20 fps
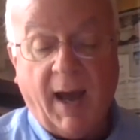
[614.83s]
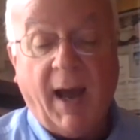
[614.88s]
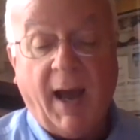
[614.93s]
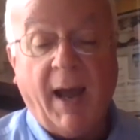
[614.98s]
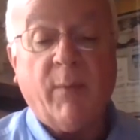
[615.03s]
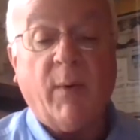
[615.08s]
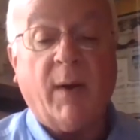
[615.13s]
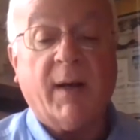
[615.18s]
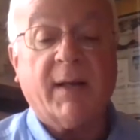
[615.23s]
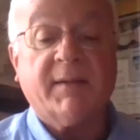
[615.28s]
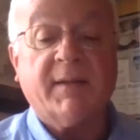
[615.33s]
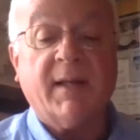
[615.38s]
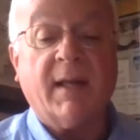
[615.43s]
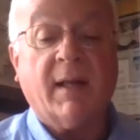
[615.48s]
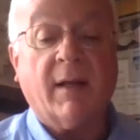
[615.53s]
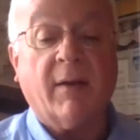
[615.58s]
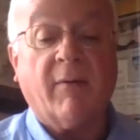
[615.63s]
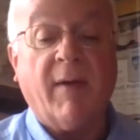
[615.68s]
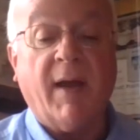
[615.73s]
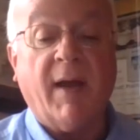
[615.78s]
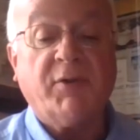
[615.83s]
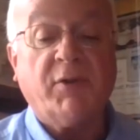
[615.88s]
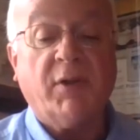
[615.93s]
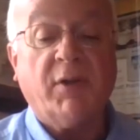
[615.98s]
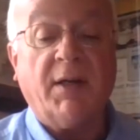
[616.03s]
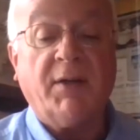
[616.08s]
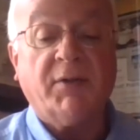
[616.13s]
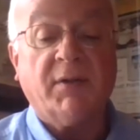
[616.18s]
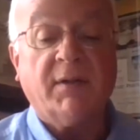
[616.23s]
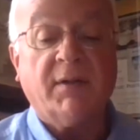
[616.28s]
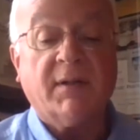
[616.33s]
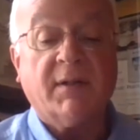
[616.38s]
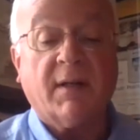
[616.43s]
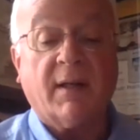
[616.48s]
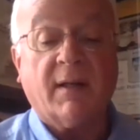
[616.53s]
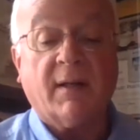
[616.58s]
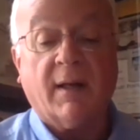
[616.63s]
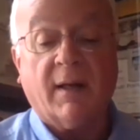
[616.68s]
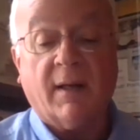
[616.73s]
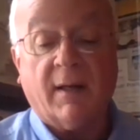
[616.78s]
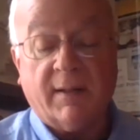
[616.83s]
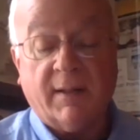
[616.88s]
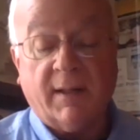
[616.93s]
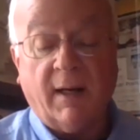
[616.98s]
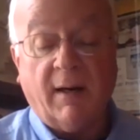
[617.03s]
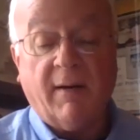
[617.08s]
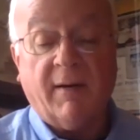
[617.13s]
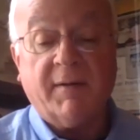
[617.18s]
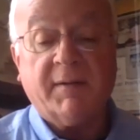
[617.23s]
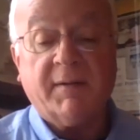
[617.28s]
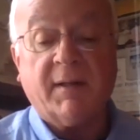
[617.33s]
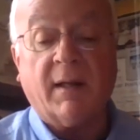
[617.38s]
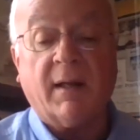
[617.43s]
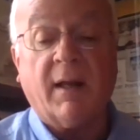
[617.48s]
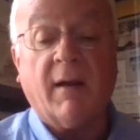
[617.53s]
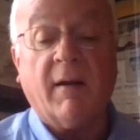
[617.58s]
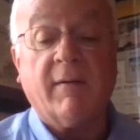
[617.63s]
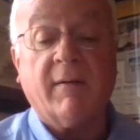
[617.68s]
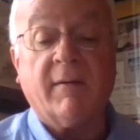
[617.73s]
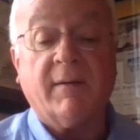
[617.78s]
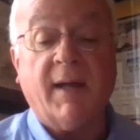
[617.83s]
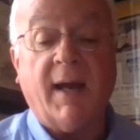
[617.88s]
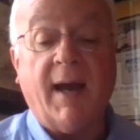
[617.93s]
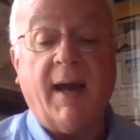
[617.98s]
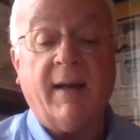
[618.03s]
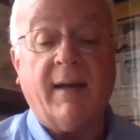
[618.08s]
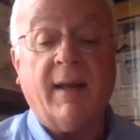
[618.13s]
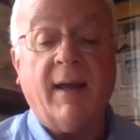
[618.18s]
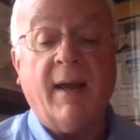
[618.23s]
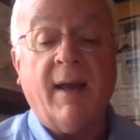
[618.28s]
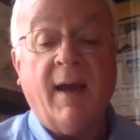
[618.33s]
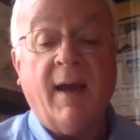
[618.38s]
I want to say congratulations, Terris and Karen Todd,